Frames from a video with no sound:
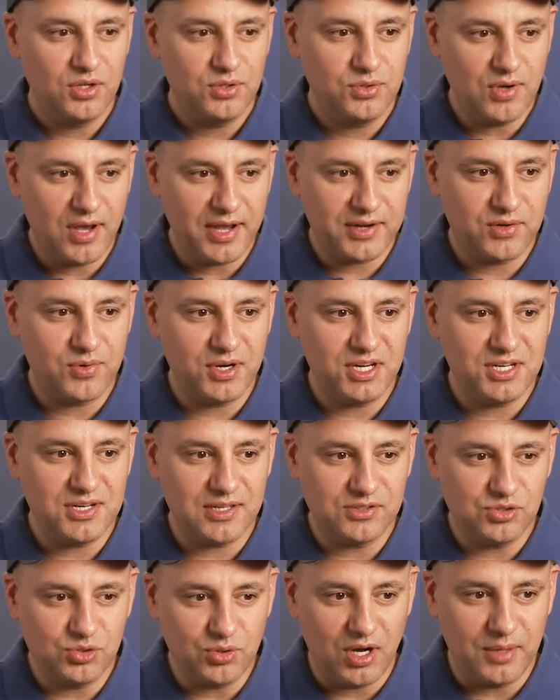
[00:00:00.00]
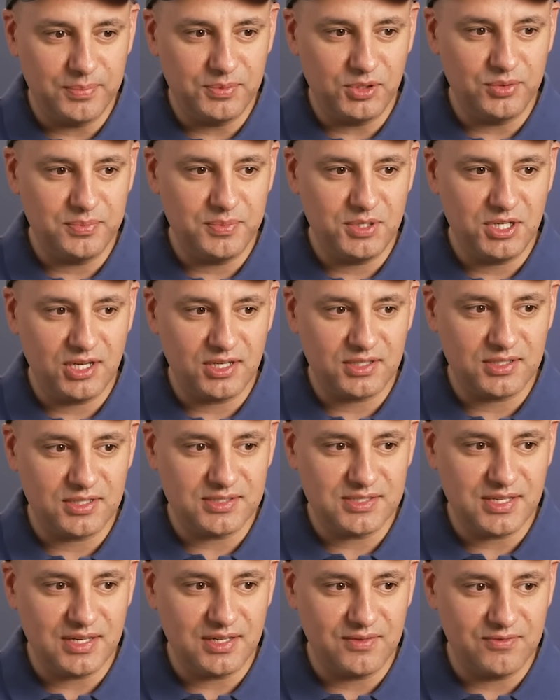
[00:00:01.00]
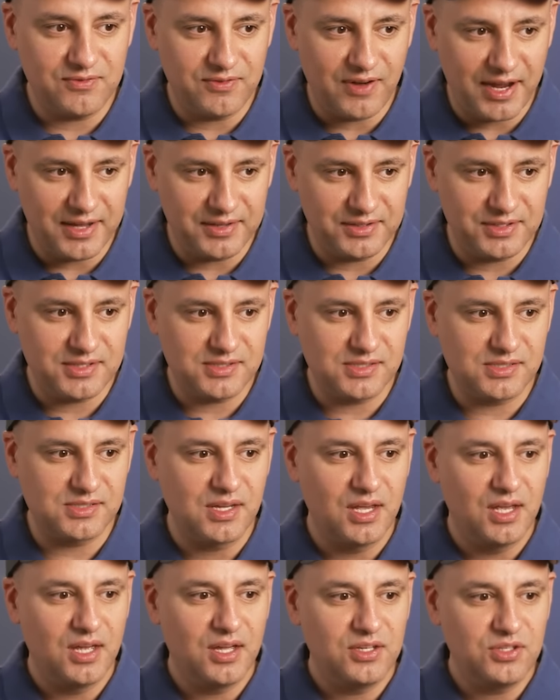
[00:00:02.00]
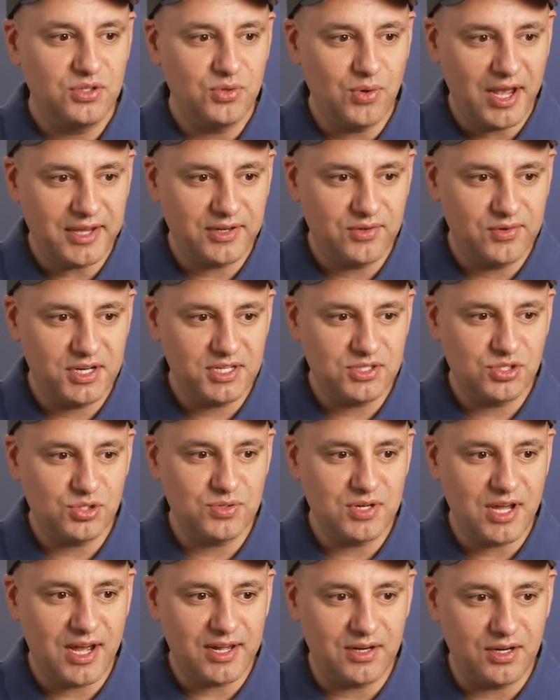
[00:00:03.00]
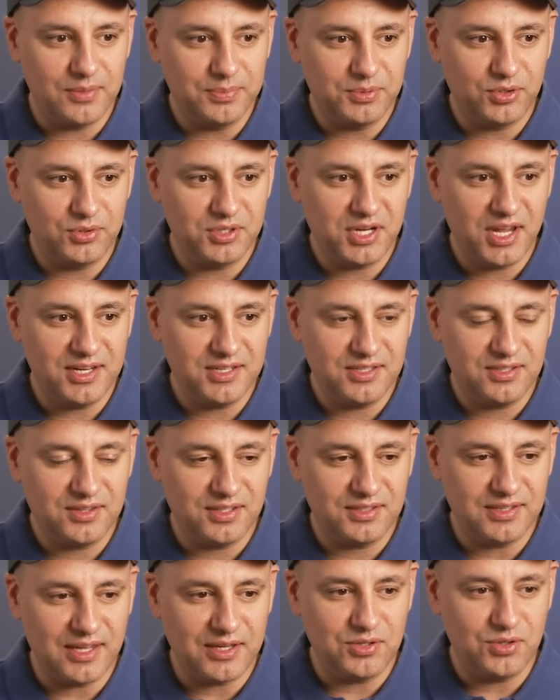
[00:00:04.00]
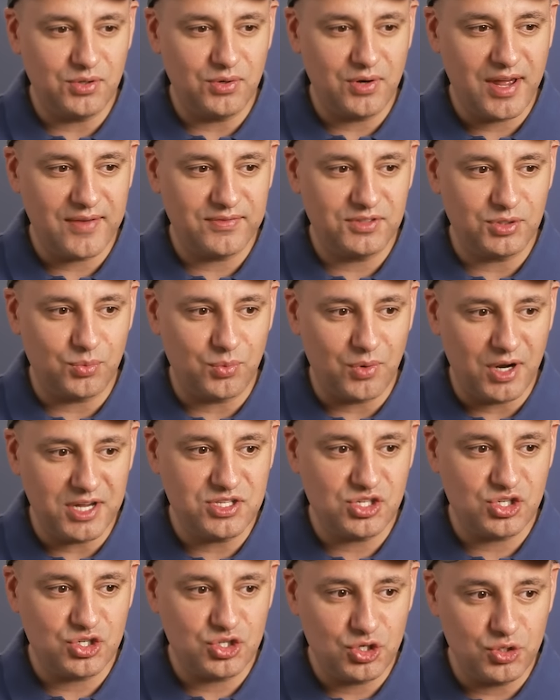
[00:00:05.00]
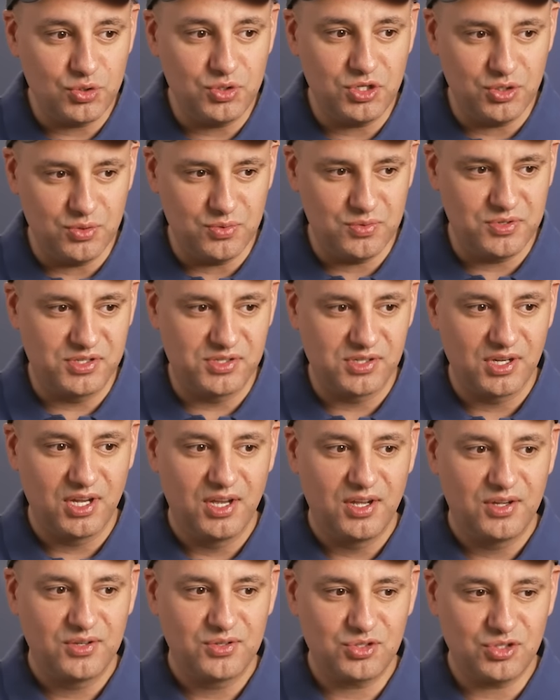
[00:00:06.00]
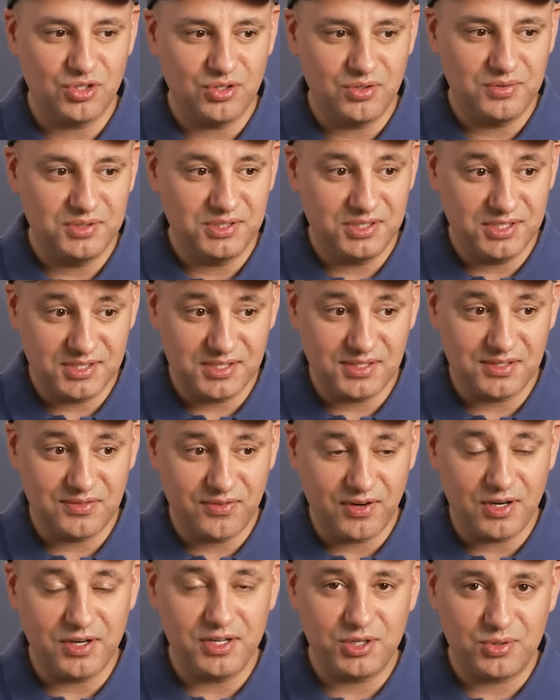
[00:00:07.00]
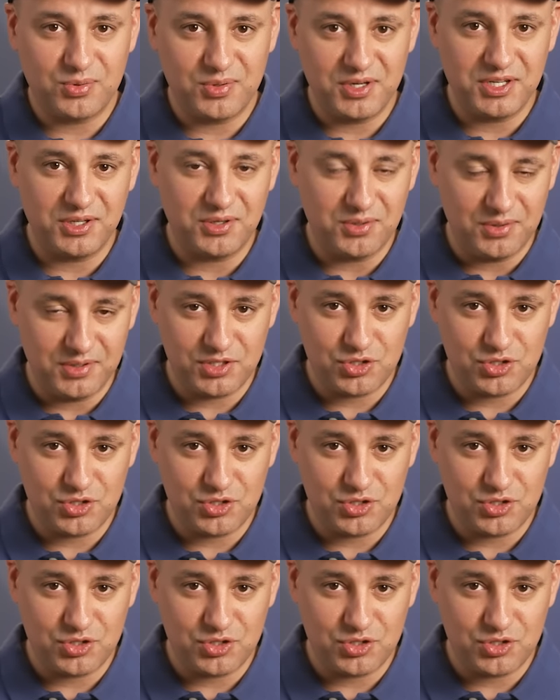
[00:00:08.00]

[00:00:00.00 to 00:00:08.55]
You agree not to upload media containing violence. You agree to not upload anything that you don't have the rights to use. So this is very critical.